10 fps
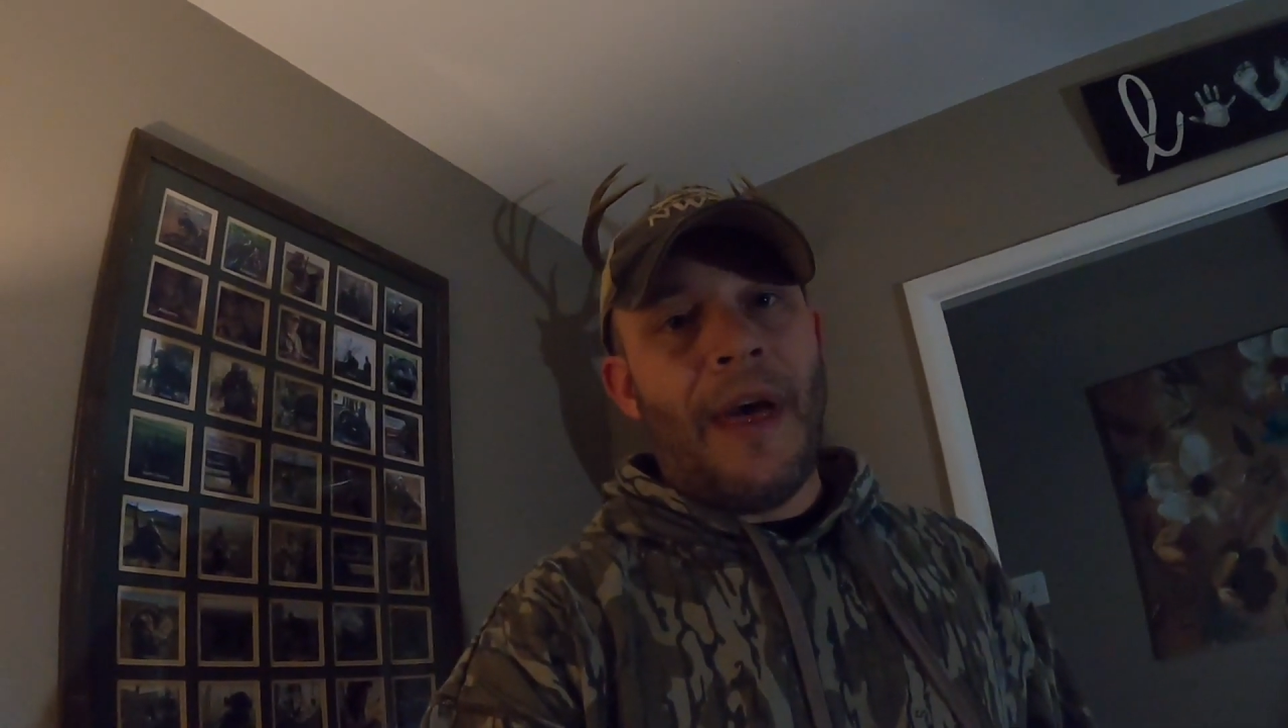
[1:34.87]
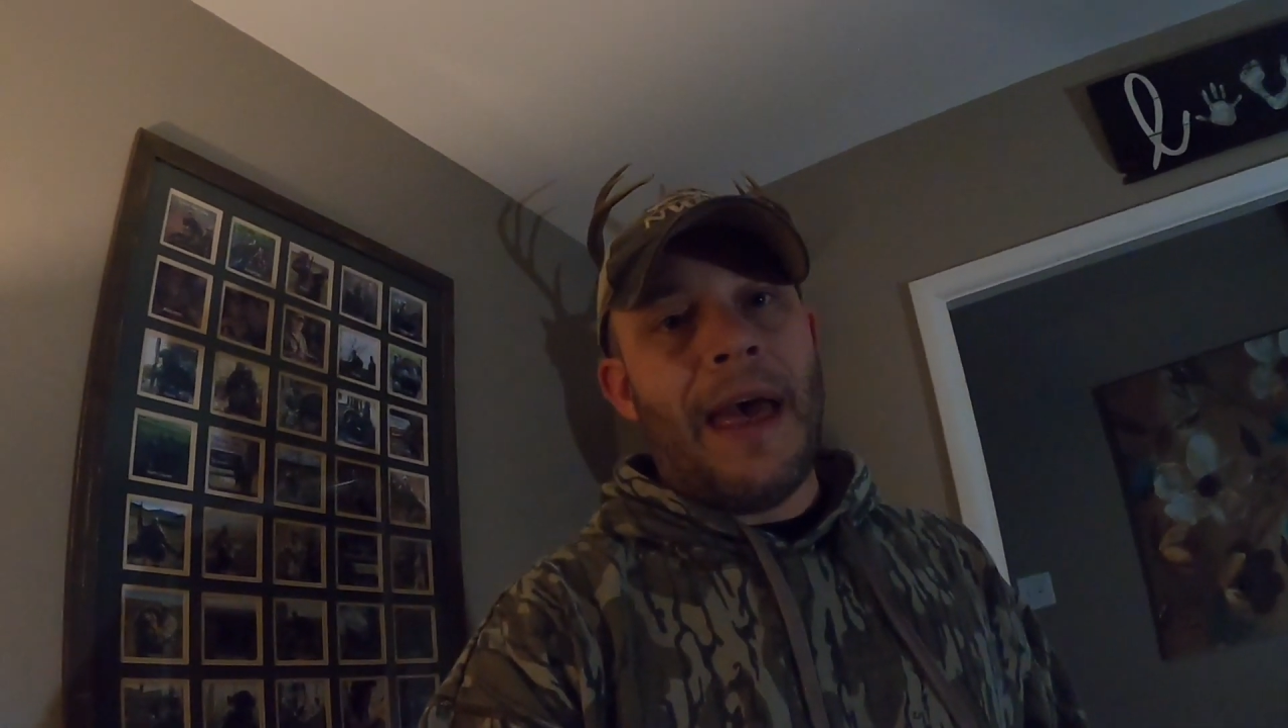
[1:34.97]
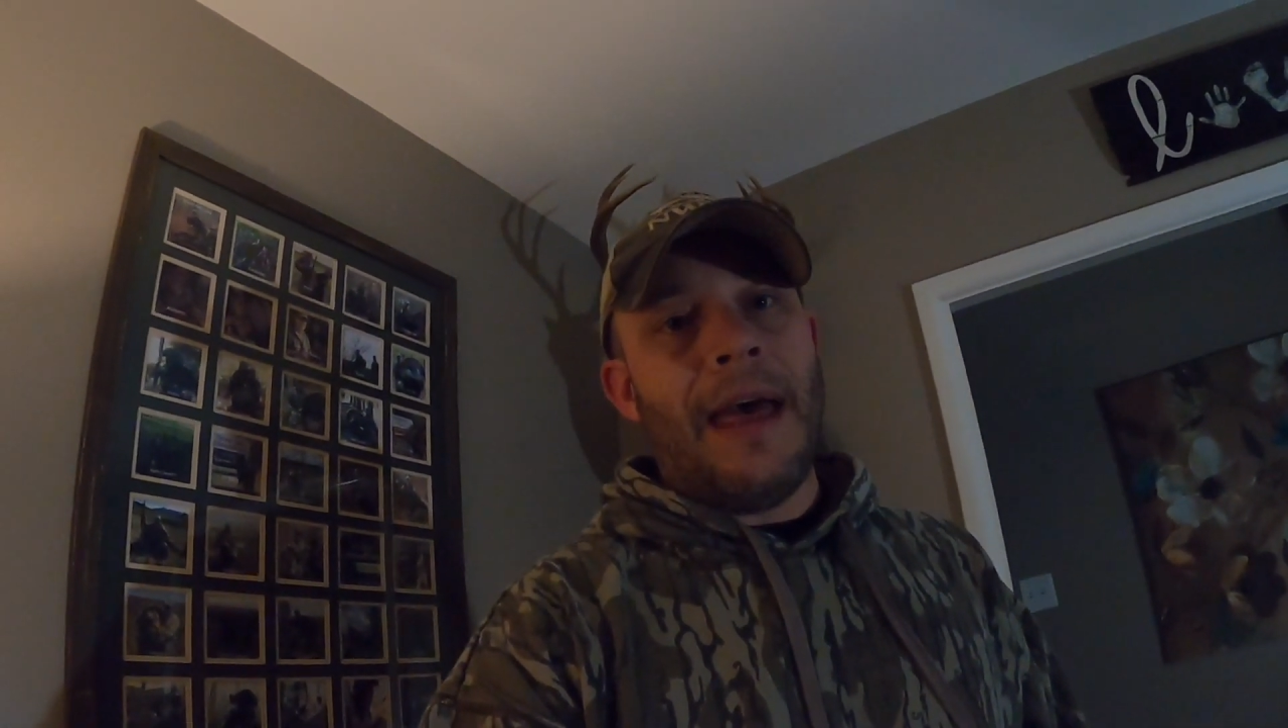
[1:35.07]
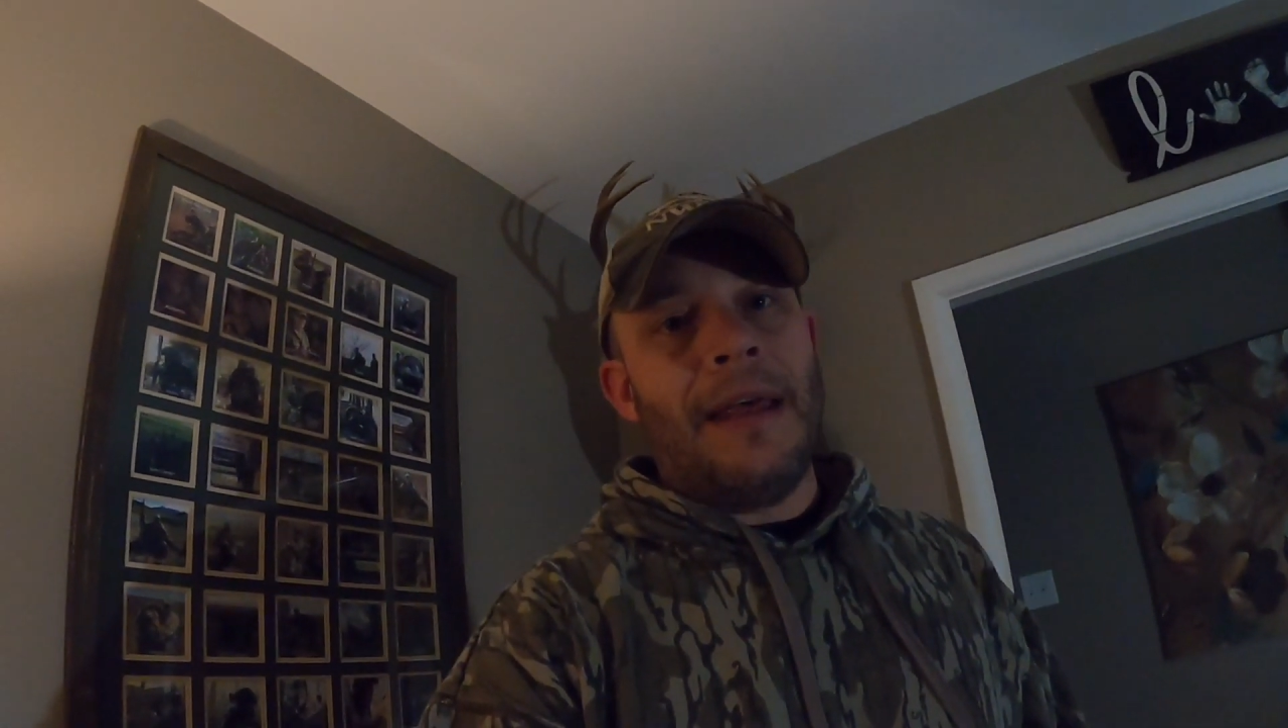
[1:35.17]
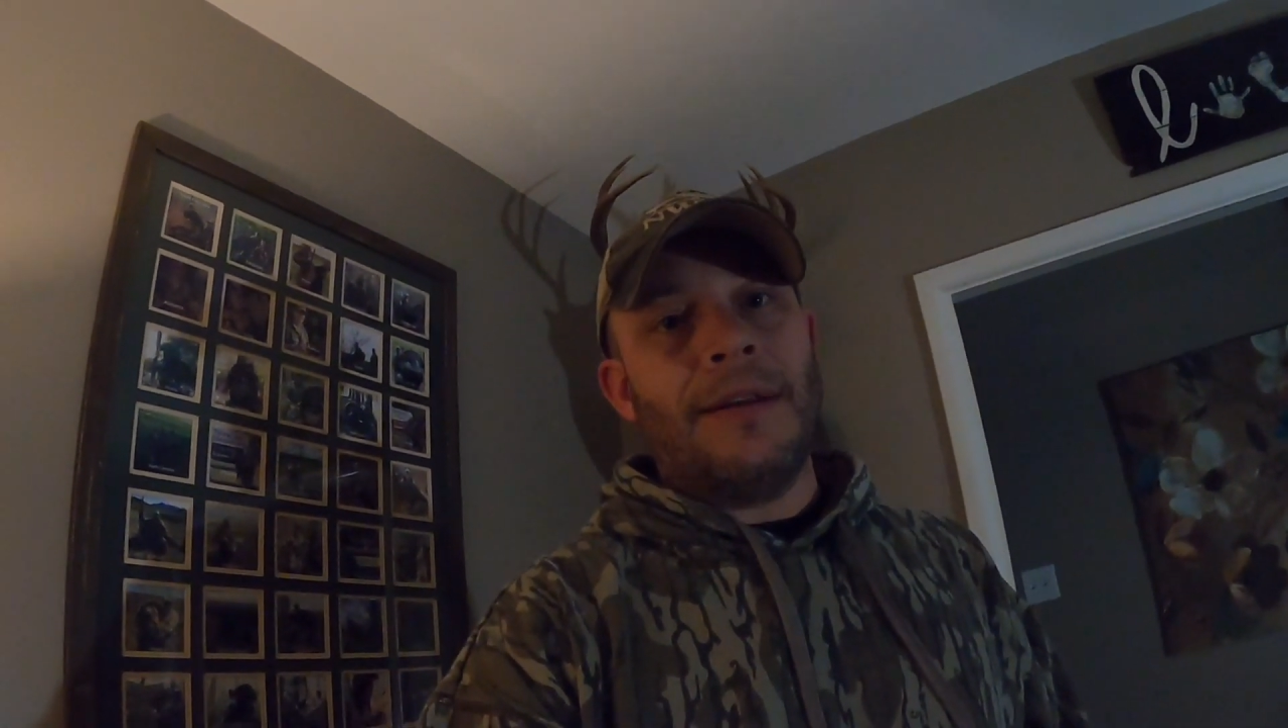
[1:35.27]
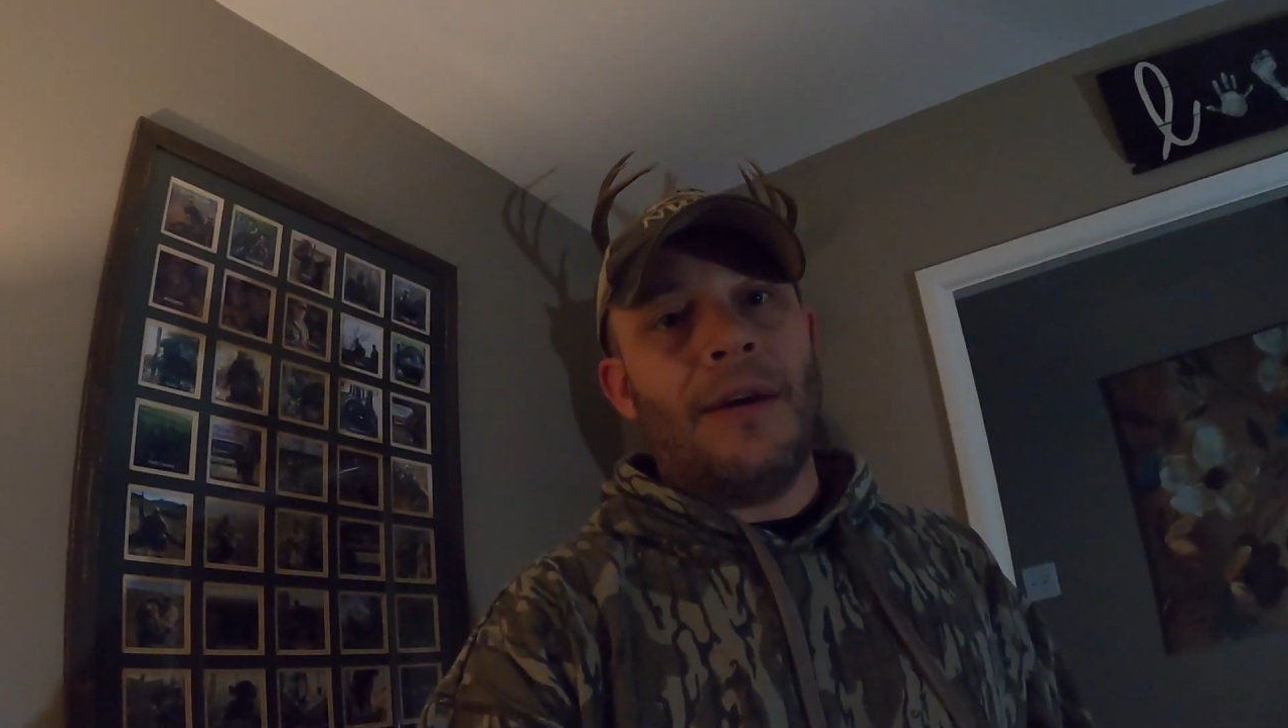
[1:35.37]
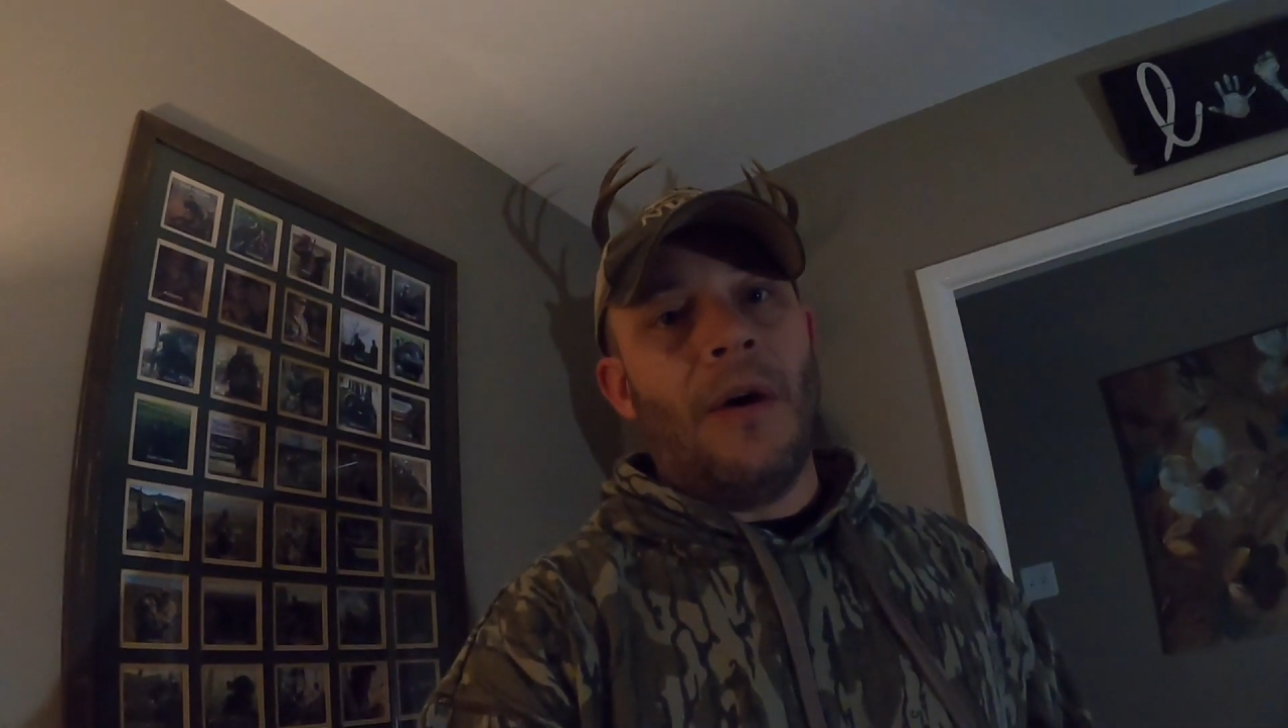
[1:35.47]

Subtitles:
that